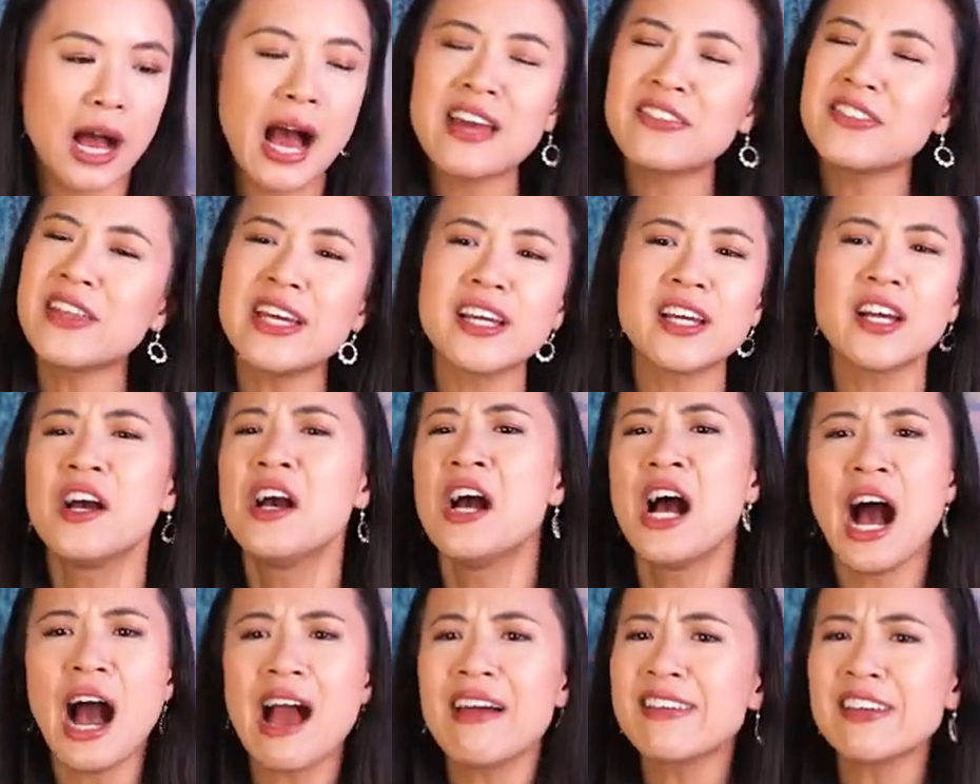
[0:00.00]
I think
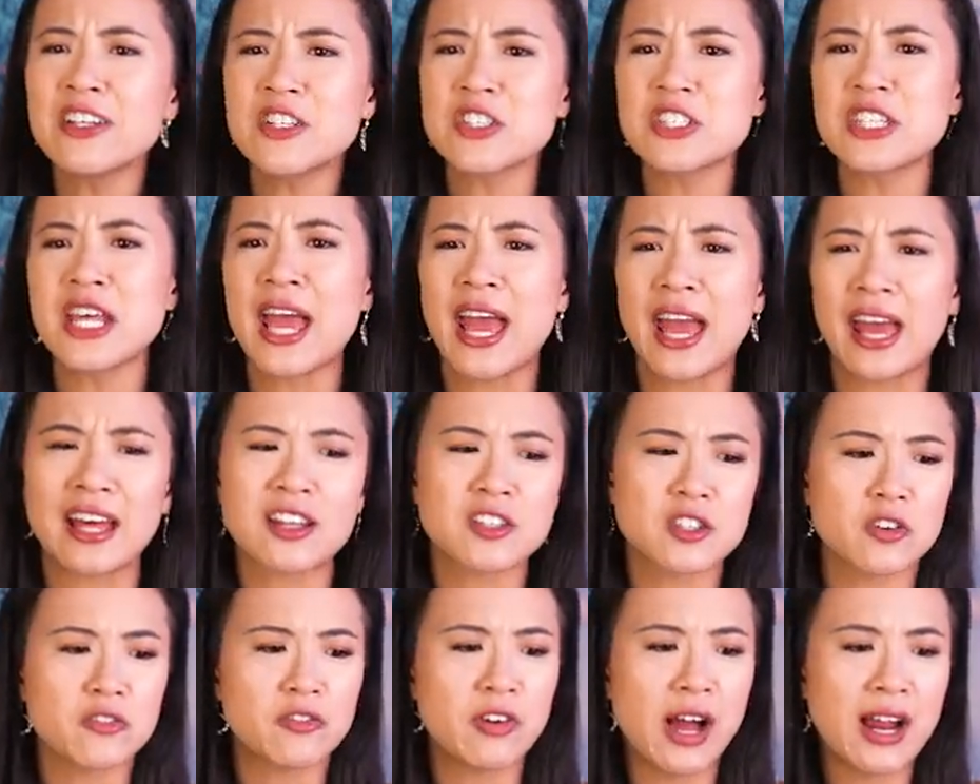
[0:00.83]
I think just the
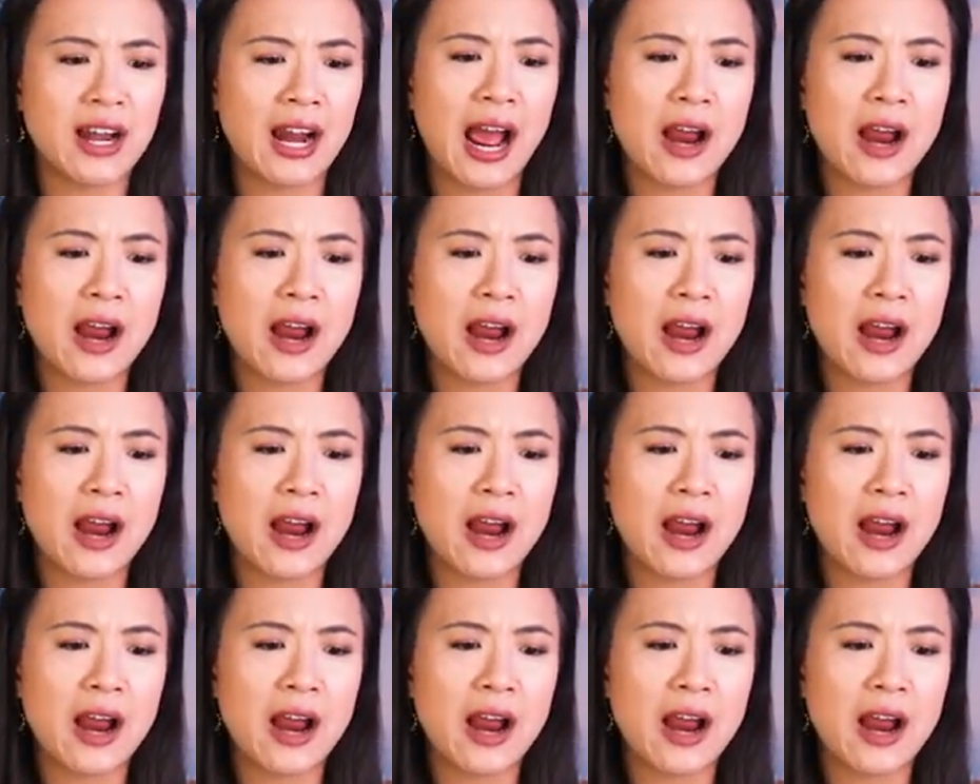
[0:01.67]
hands are fine.